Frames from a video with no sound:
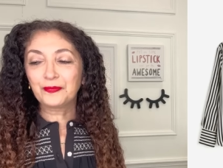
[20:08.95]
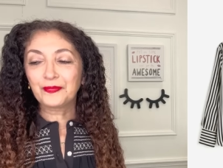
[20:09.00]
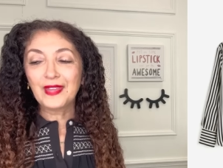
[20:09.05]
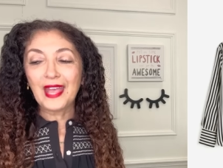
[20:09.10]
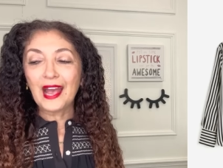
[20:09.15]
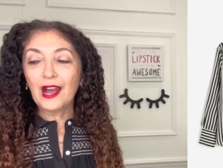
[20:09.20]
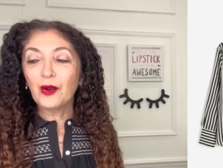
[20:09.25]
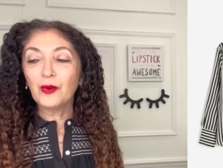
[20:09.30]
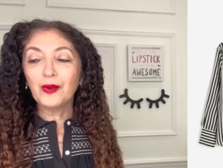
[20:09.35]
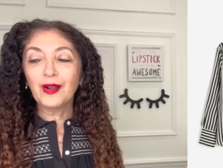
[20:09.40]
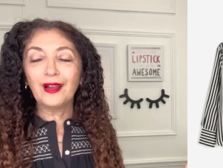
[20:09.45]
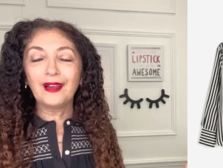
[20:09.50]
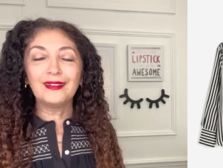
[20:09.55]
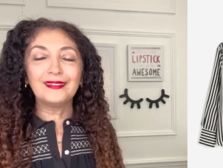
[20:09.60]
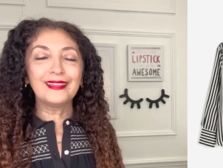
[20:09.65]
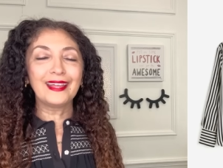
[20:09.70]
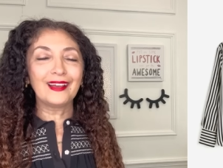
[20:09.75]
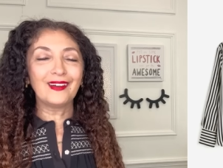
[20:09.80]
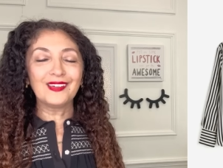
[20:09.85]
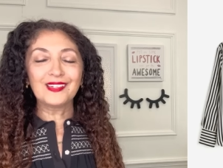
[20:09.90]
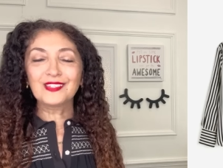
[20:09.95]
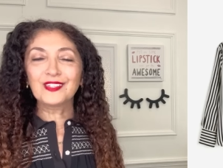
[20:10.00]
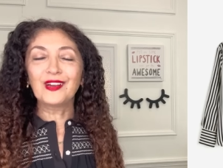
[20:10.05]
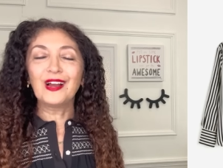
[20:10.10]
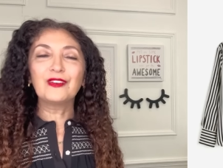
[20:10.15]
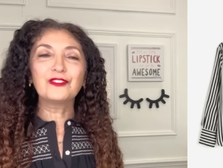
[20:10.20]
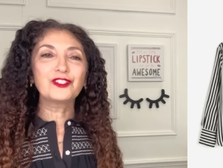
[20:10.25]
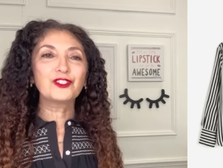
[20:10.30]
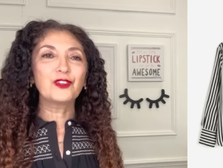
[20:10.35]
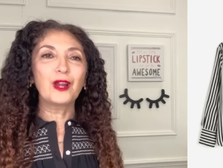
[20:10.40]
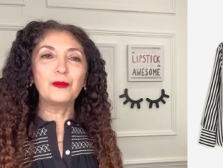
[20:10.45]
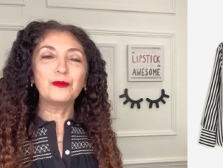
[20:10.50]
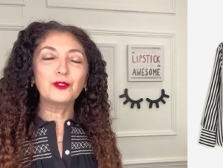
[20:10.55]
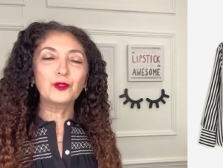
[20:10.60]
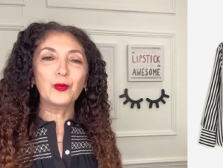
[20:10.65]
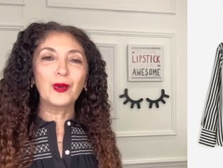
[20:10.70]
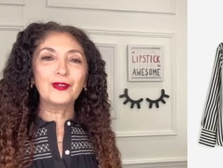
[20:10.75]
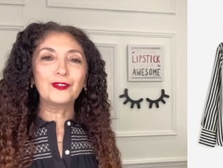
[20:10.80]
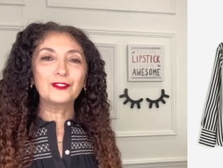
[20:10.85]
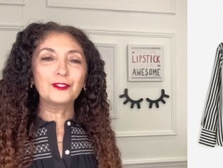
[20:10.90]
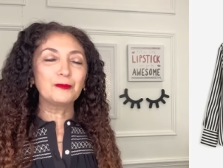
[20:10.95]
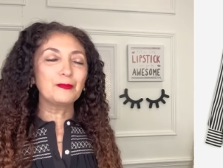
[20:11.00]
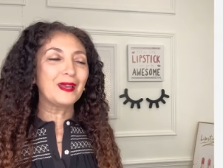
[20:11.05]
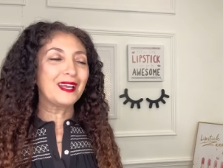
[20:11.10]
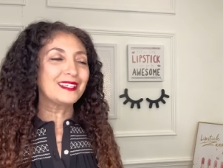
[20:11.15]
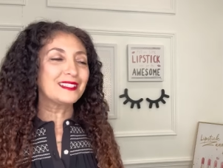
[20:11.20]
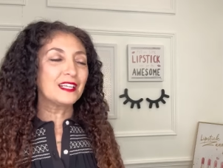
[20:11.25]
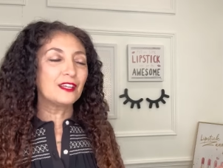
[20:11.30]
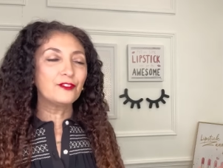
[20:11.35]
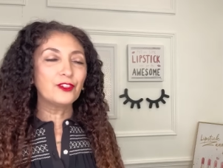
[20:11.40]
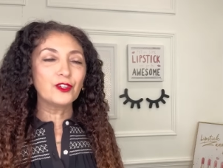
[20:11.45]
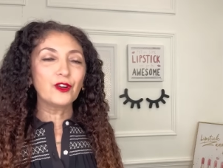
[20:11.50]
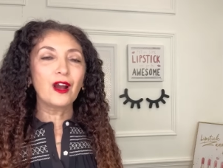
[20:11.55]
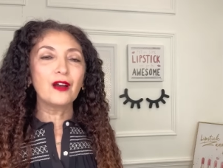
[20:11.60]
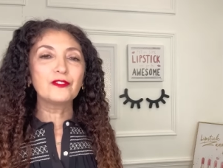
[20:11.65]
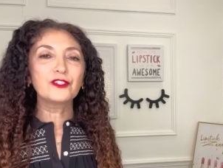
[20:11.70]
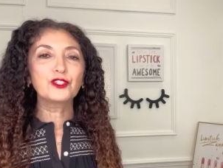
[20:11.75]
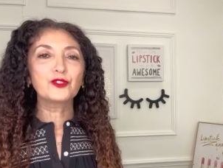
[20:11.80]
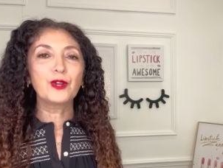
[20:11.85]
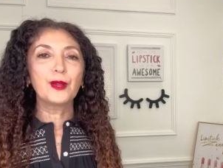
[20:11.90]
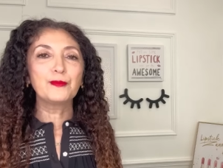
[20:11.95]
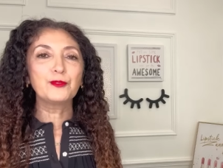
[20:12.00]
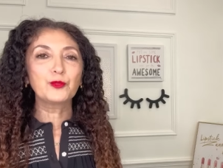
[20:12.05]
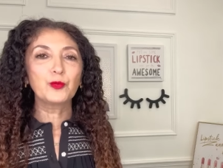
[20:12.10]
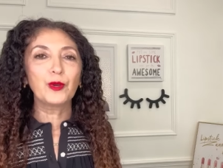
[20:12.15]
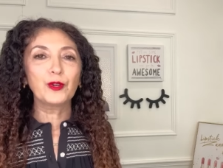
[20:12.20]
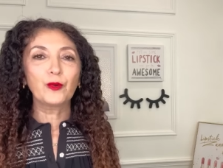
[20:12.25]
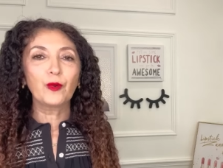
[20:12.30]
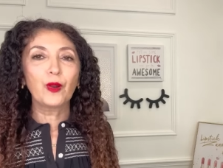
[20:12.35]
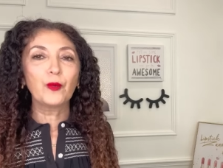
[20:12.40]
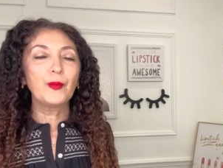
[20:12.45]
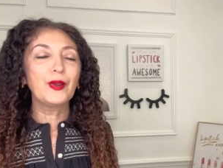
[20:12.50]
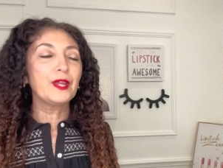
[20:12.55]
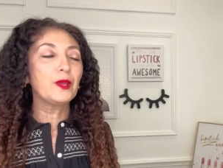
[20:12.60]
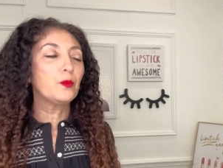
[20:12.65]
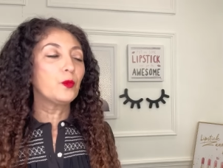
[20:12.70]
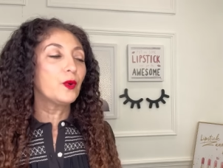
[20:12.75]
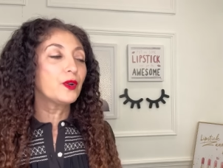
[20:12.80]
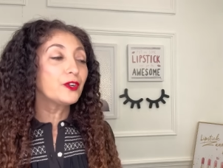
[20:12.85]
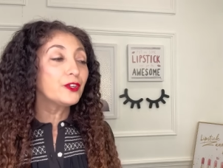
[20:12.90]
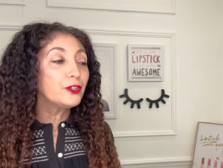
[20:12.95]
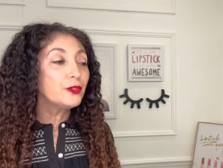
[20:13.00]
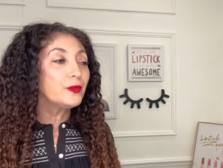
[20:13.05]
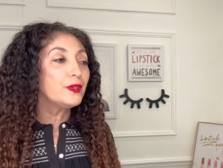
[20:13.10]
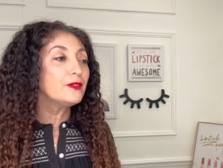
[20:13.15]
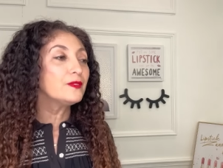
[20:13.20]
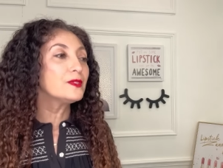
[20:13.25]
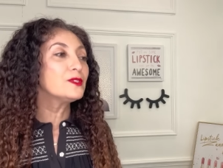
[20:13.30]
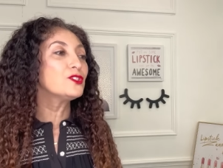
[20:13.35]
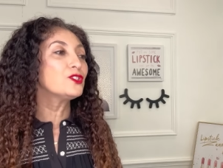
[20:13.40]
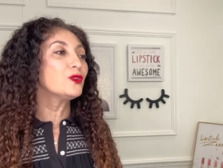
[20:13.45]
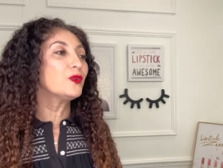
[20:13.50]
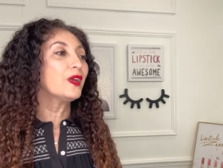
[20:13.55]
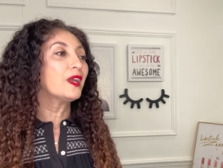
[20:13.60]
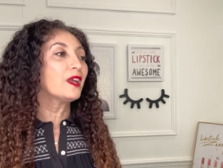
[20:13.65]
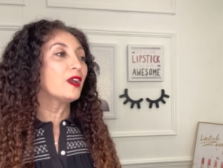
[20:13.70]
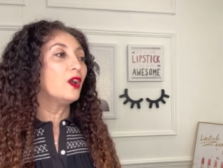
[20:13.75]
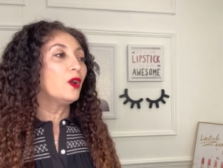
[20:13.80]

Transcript: Now they also have striped sweaters because if you don't have a striped sweater already, what are you even doing?